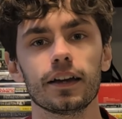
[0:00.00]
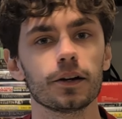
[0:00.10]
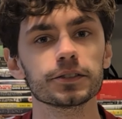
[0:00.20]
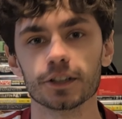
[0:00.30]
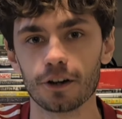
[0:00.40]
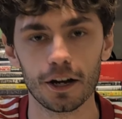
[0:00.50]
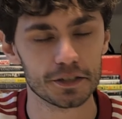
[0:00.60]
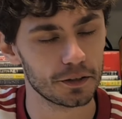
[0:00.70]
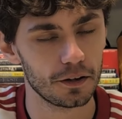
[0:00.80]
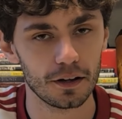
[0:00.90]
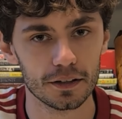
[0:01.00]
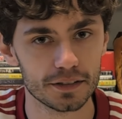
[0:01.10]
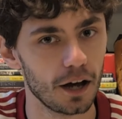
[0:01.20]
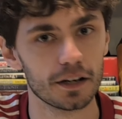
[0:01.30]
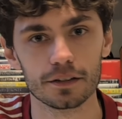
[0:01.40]
It goes across a
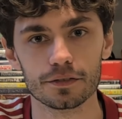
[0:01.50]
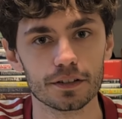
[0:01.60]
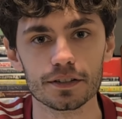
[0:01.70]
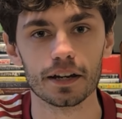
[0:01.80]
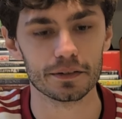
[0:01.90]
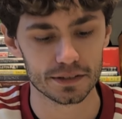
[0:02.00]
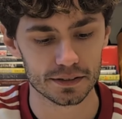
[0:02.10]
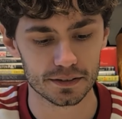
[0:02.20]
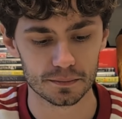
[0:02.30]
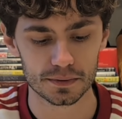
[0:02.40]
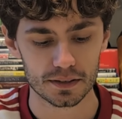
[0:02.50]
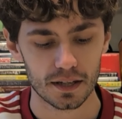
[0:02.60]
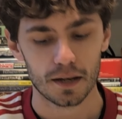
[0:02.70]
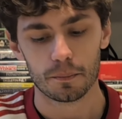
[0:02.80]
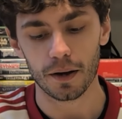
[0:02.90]
ton of different Nintendo systems.
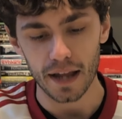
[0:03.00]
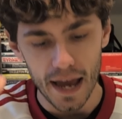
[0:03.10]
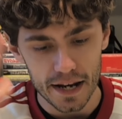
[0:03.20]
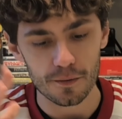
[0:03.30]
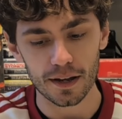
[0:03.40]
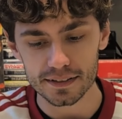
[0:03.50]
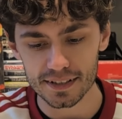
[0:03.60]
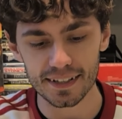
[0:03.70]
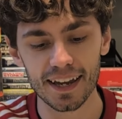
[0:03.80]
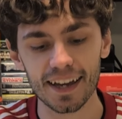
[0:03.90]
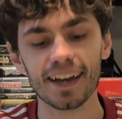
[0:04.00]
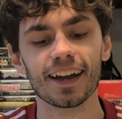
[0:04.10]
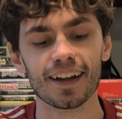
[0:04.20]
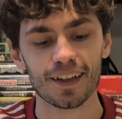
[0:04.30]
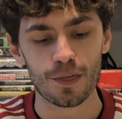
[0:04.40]
But anyway,
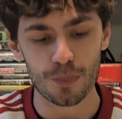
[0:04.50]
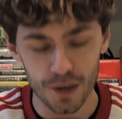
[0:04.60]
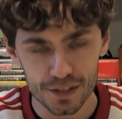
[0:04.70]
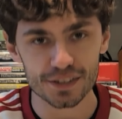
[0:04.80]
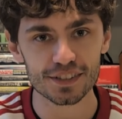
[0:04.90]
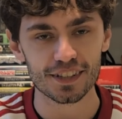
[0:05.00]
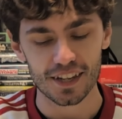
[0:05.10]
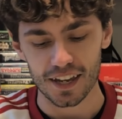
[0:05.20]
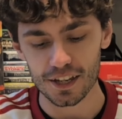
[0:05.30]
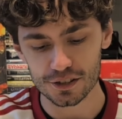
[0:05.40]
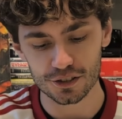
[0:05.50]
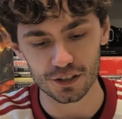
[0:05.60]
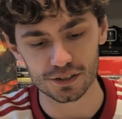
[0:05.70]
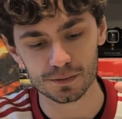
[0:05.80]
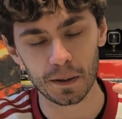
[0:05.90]
today, this is
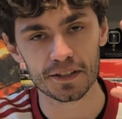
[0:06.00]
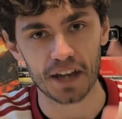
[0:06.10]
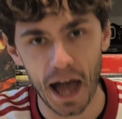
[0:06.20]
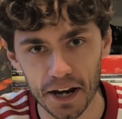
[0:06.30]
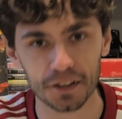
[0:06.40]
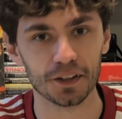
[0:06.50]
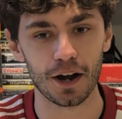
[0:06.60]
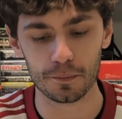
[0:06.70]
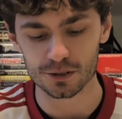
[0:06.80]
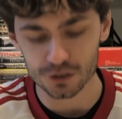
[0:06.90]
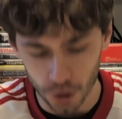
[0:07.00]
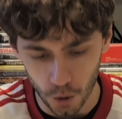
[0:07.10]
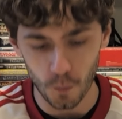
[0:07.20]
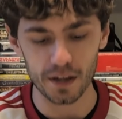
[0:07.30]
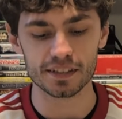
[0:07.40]
just spectacular. I'm
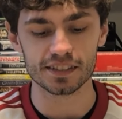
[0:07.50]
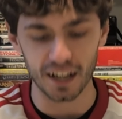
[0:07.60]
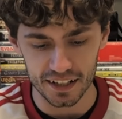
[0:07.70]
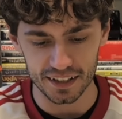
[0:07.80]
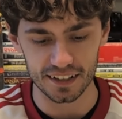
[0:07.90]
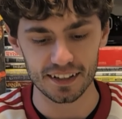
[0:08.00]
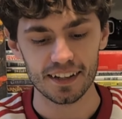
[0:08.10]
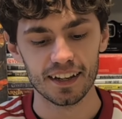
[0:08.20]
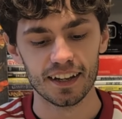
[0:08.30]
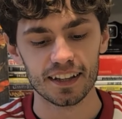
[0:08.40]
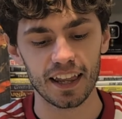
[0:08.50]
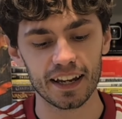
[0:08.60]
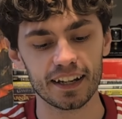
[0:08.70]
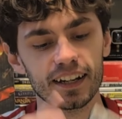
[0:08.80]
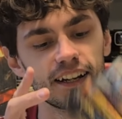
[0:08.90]
so excited.
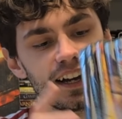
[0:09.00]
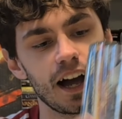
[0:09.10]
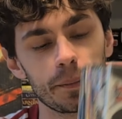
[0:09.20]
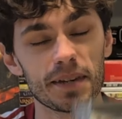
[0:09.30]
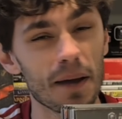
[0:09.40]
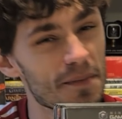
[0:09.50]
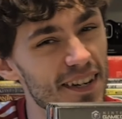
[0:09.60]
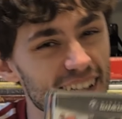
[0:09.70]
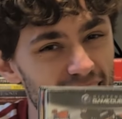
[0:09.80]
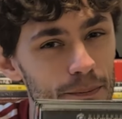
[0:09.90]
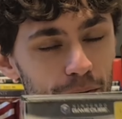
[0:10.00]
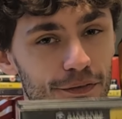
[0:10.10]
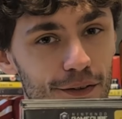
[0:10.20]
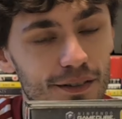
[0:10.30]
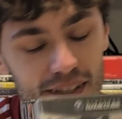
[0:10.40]
Like, I'm tempted to keep a few